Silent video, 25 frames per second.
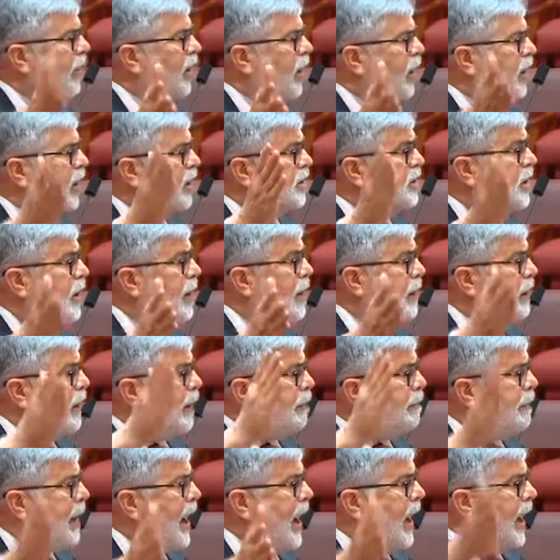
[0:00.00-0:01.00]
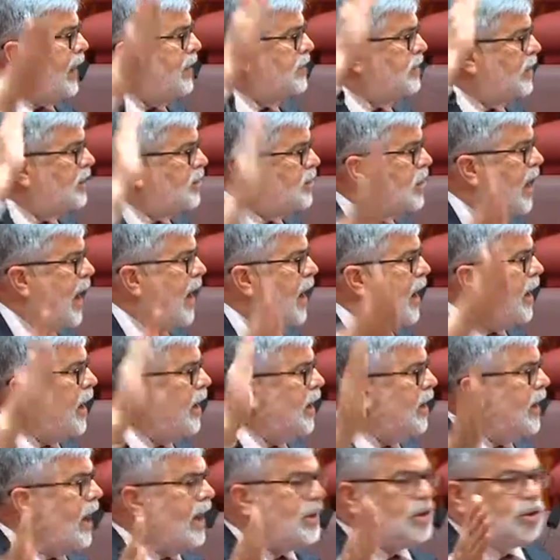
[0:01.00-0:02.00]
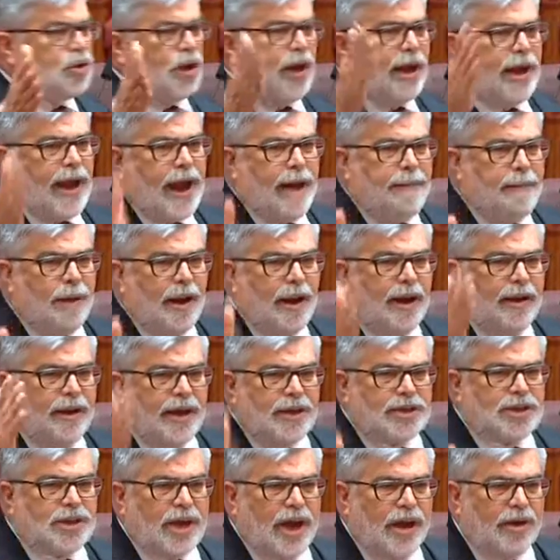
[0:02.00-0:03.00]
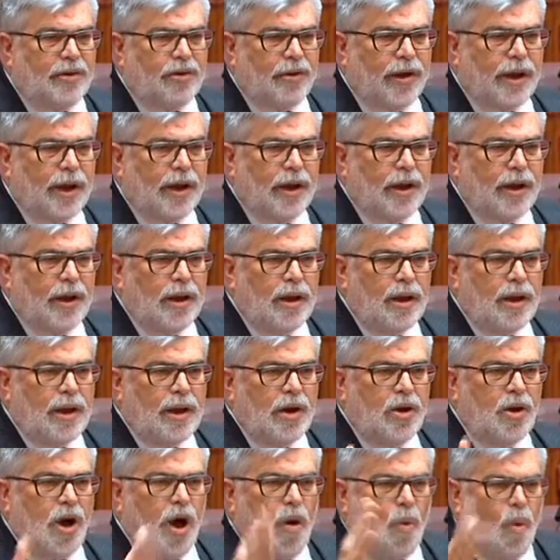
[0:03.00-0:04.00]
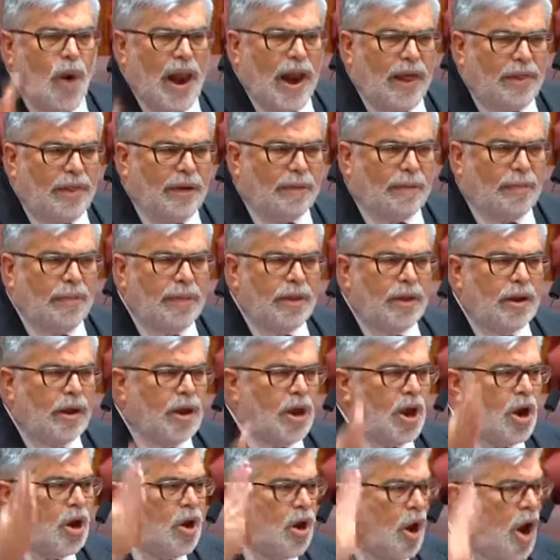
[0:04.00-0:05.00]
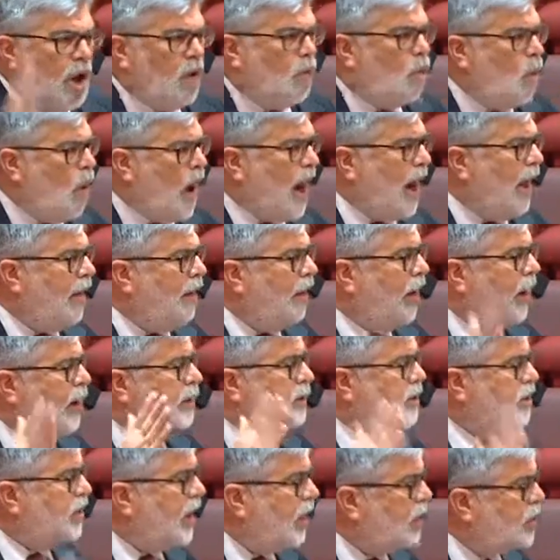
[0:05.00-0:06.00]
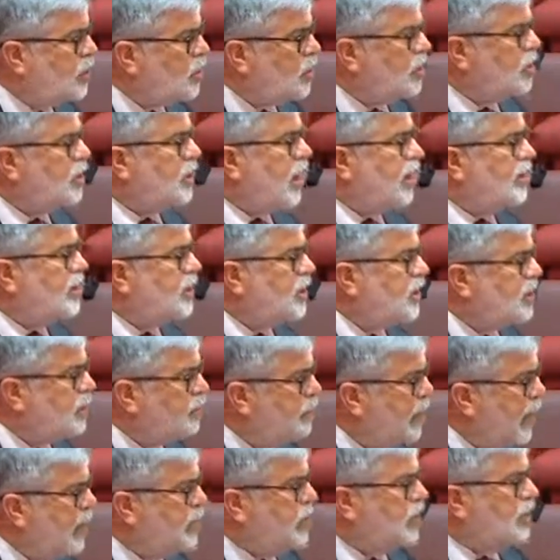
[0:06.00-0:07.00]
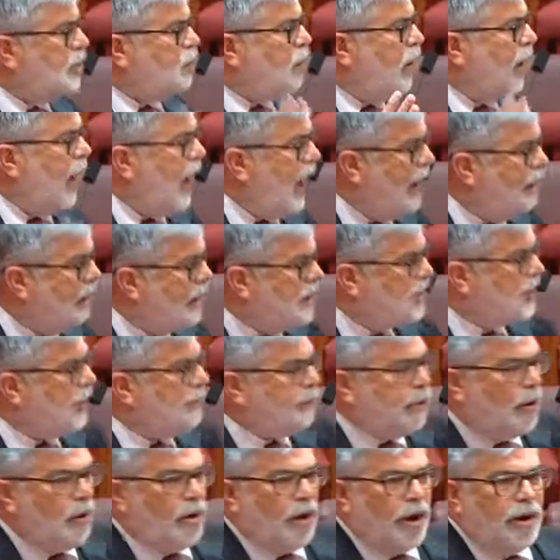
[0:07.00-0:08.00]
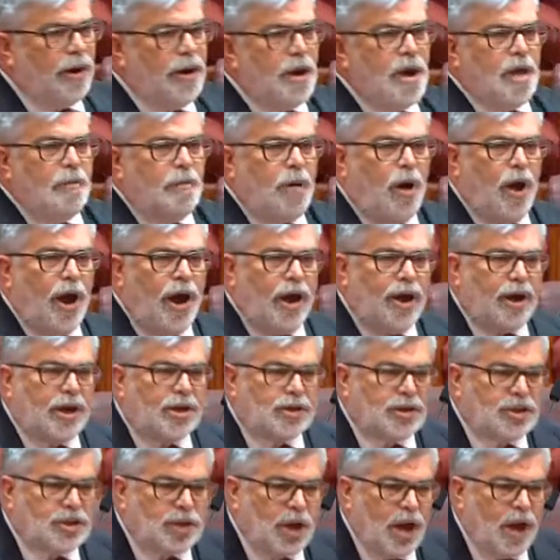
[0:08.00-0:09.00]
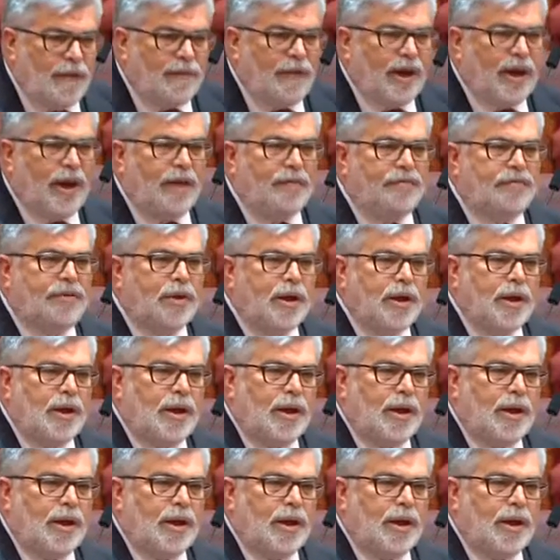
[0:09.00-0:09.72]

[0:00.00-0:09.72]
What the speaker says: the parties of town and country capital in this country? Not one of them. Not one of these social justice measures were ever supported by a conservative